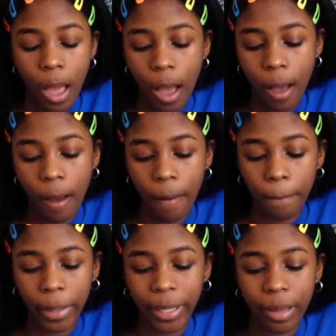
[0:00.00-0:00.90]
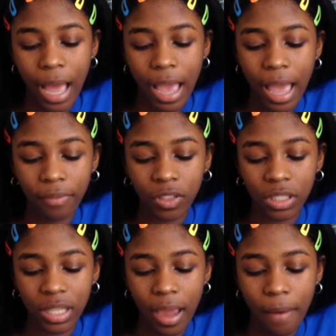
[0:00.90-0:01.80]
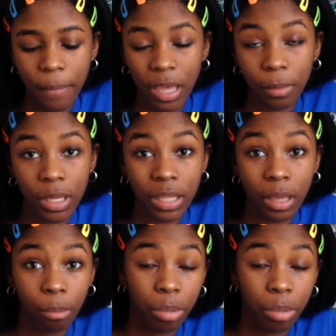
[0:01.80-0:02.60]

But I have to say maybe the